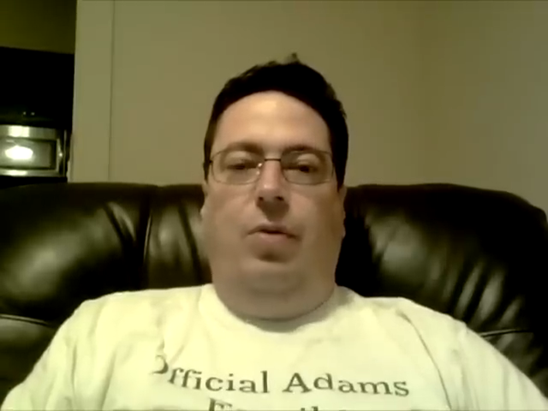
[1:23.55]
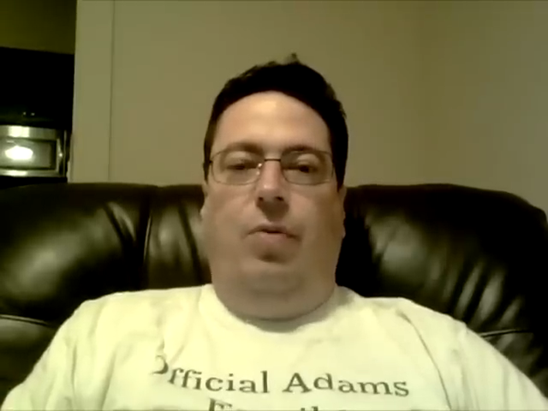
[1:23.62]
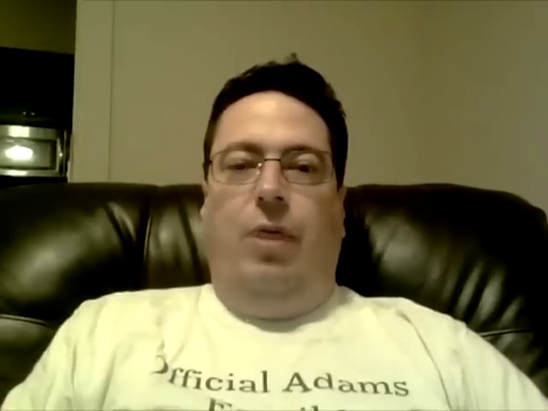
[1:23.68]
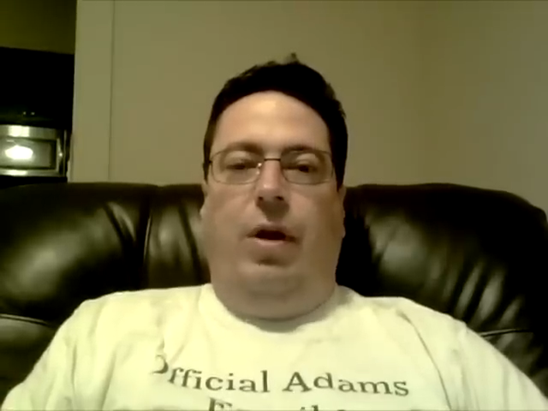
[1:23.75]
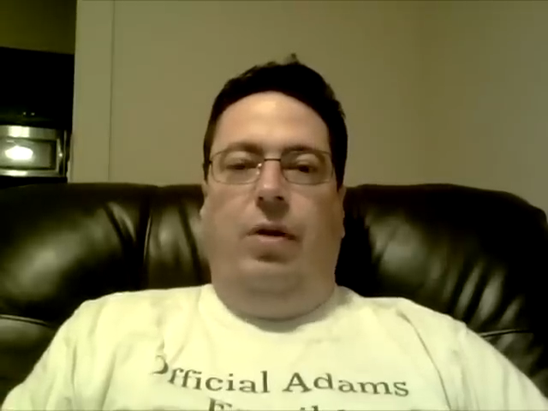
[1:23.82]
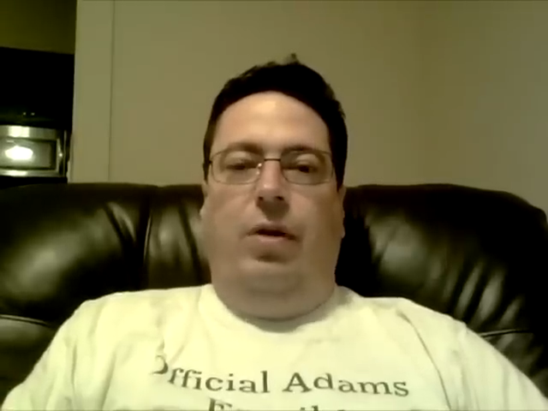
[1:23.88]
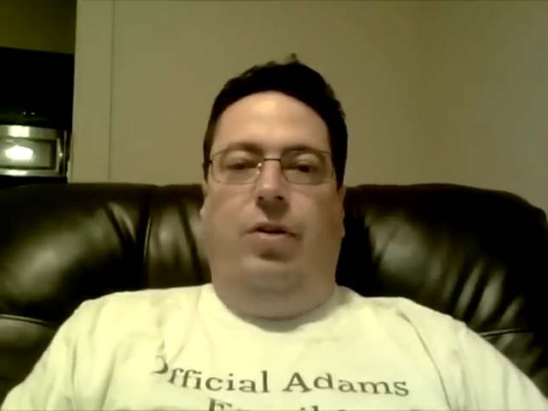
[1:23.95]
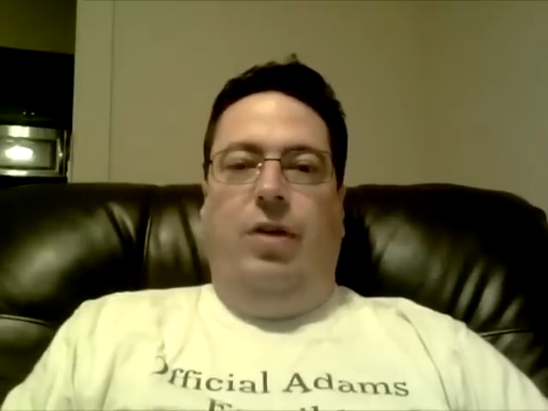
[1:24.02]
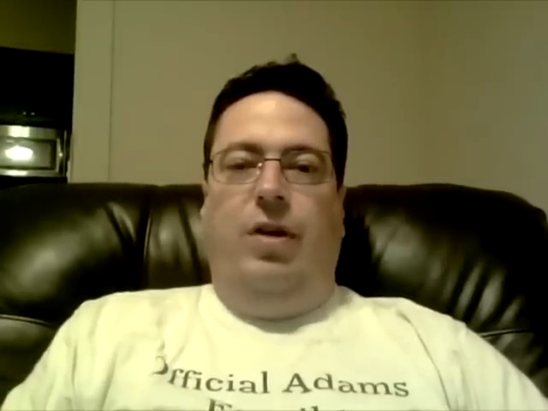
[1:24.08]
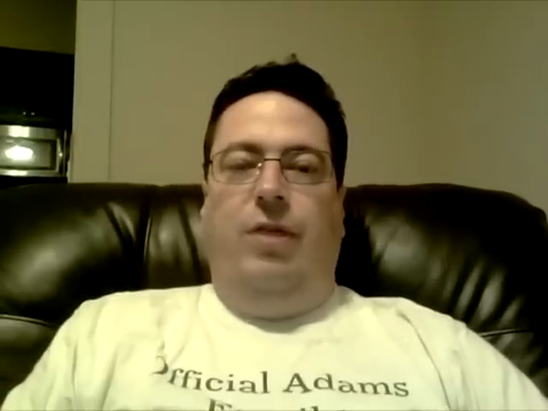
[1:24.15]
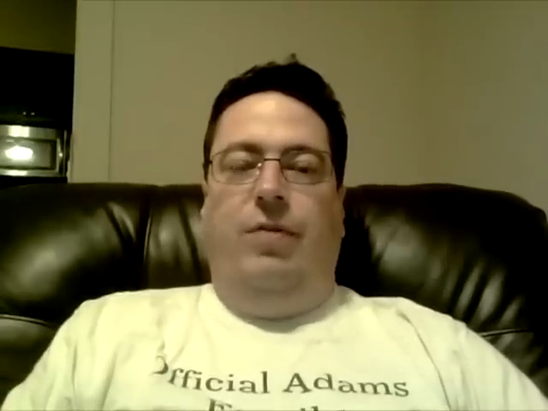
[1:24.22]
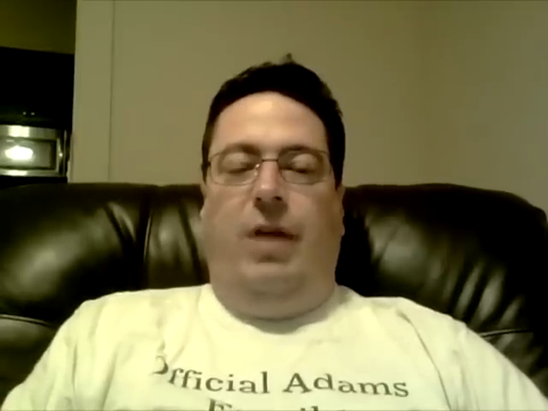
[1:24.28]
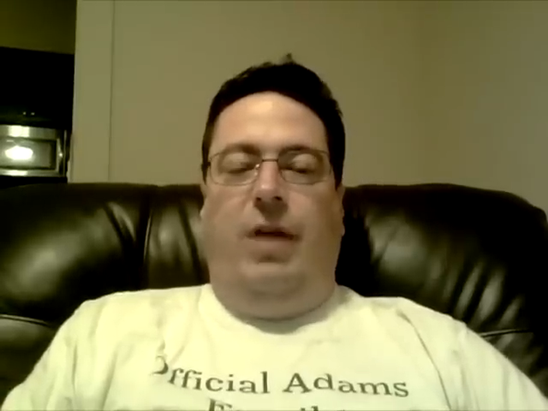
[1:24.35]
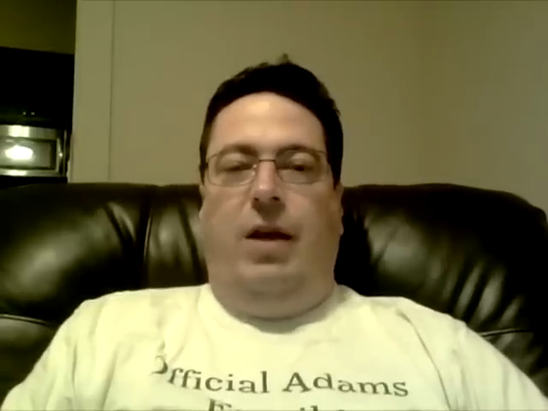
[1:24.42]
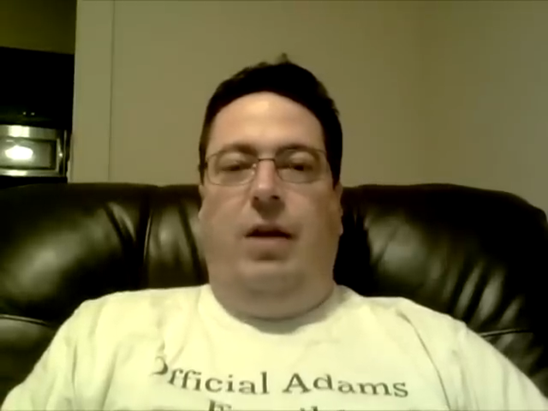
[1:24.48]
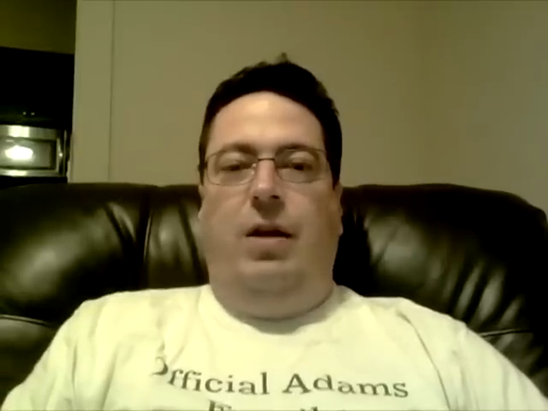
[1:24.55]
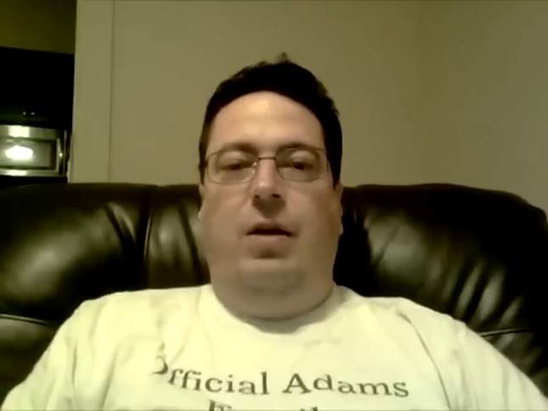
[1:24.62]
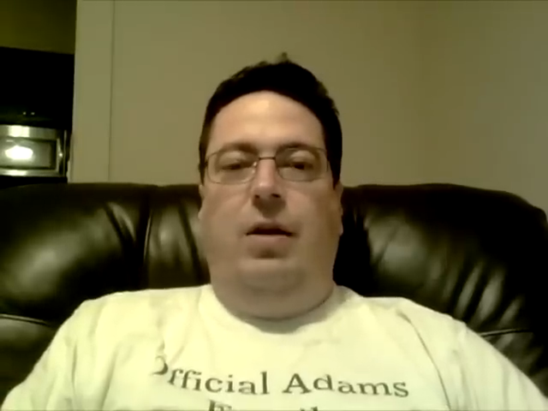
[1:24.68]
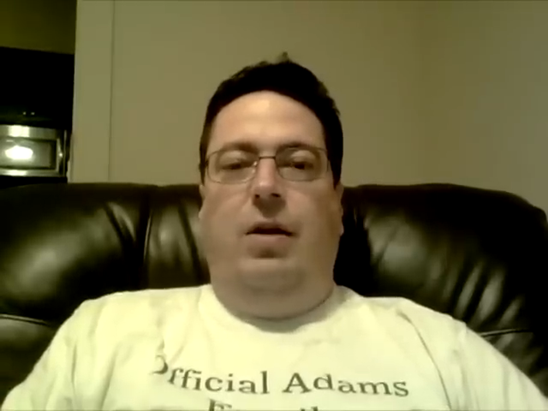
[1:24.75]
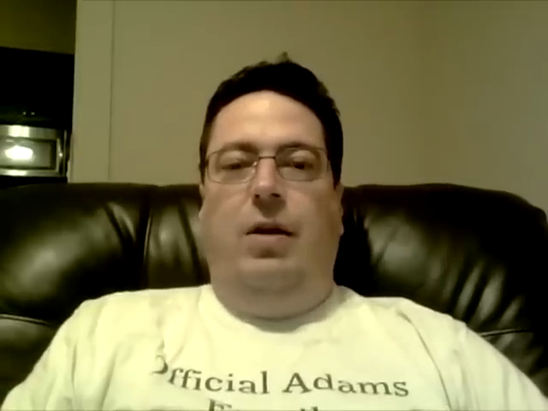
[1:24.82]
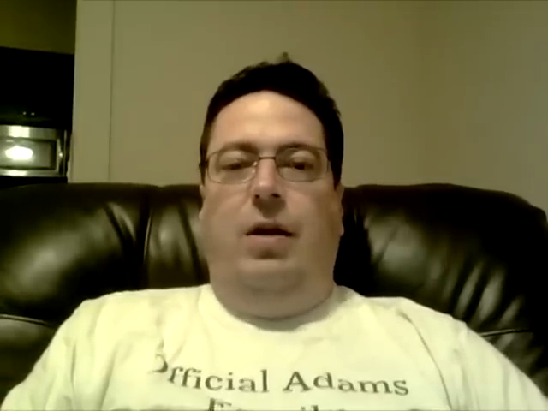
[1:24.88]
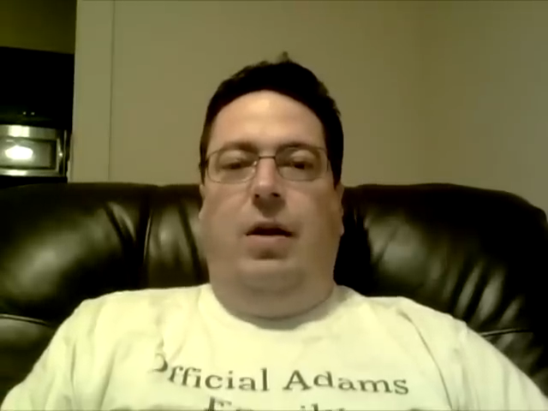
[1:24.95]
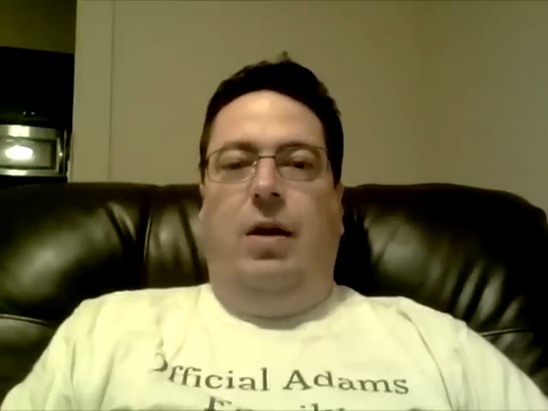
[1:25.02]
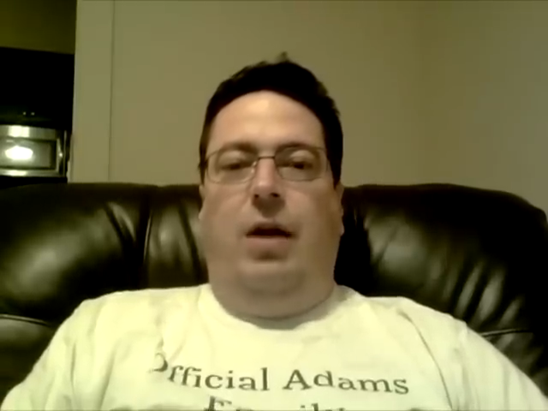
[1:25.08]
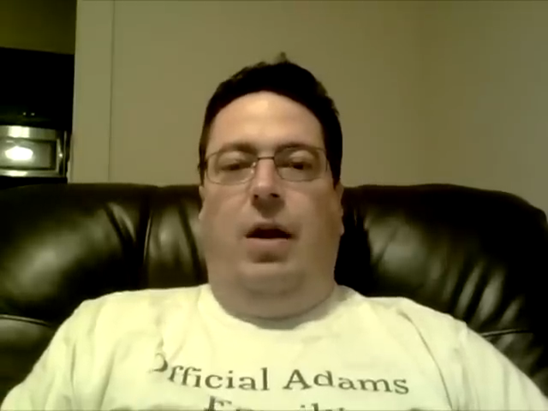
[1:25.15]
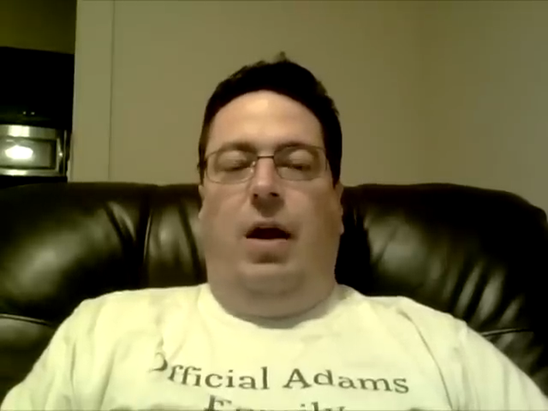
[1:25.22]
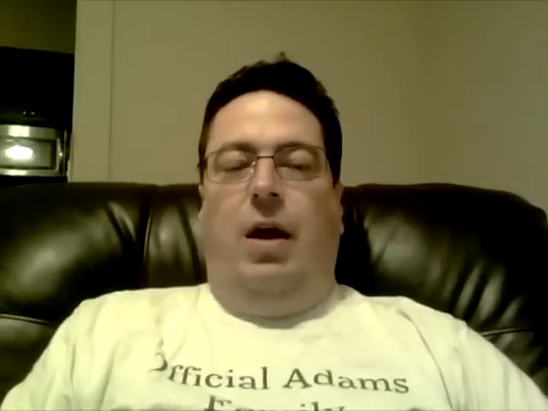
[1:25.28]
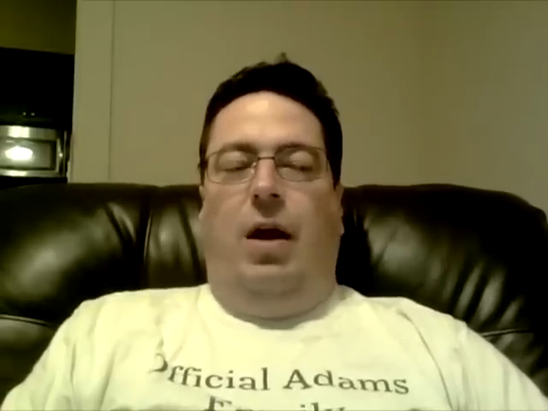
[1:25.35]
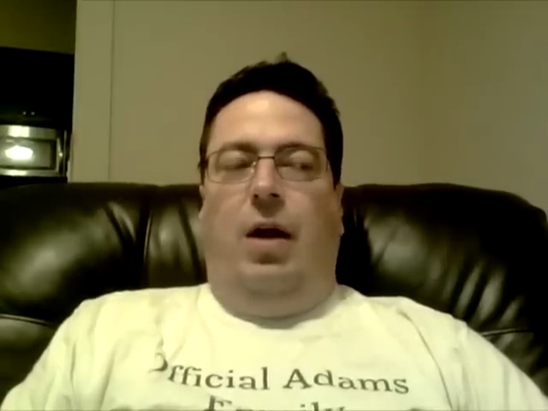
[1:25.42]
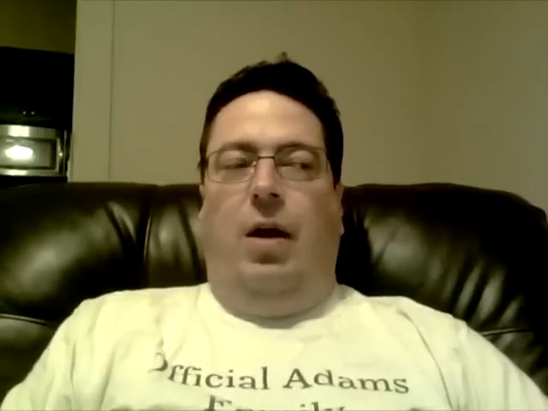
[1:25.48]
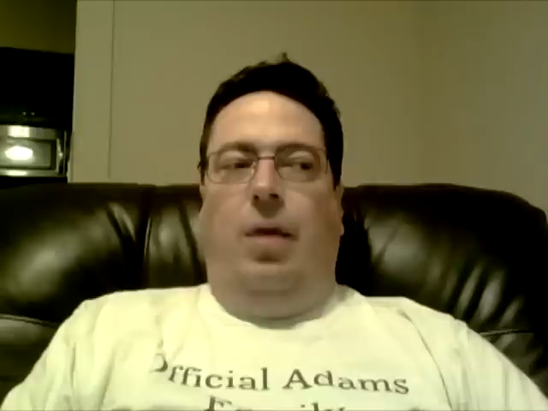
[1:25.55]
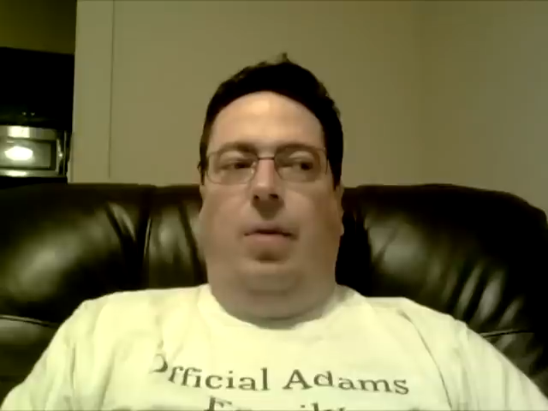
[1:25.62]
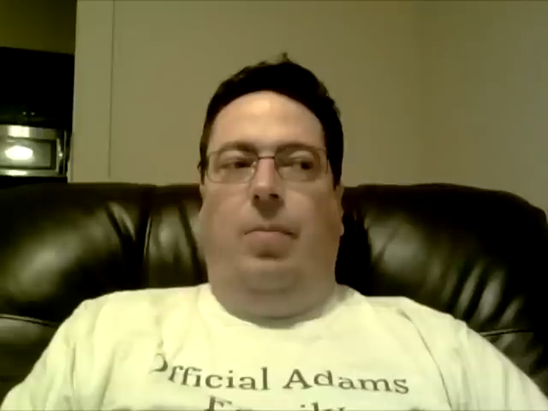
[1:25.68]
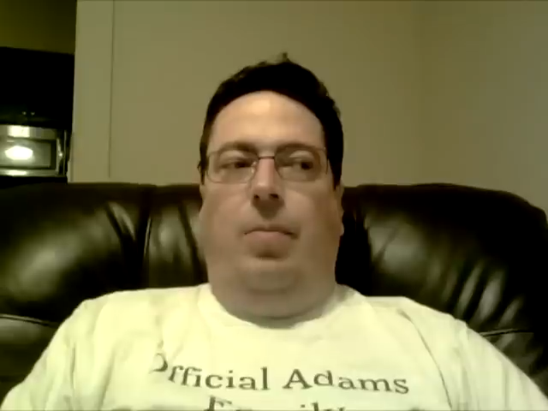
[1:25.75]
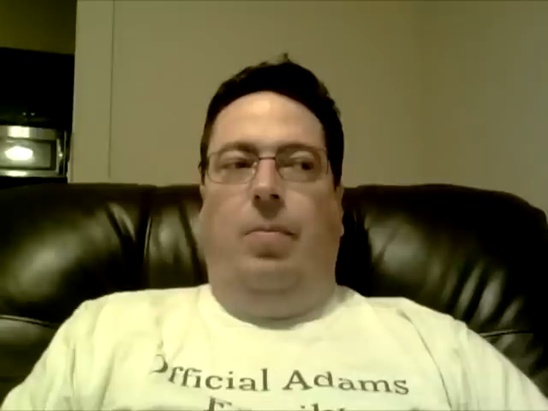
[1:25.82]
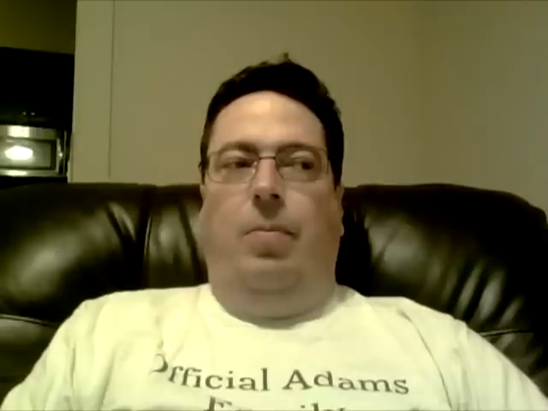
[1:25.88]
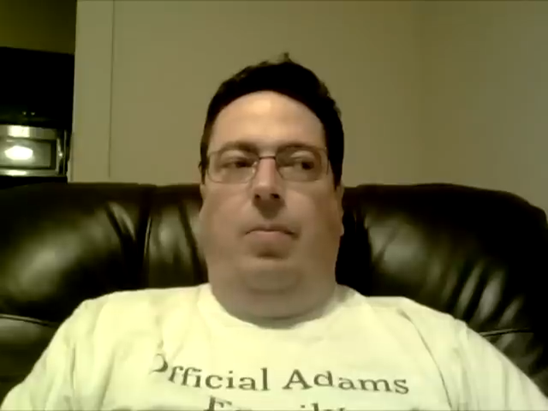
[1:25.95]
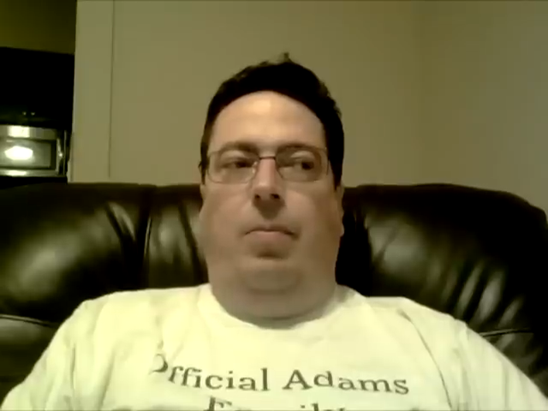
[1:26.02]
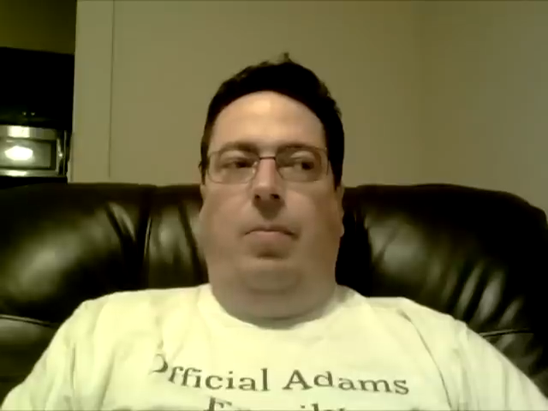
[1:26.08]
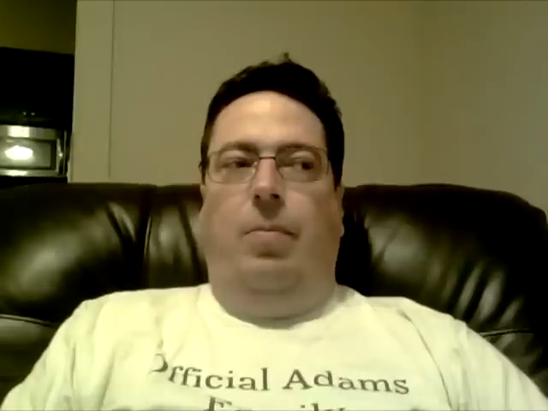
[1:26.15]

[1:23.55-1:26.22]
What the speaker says: TV. And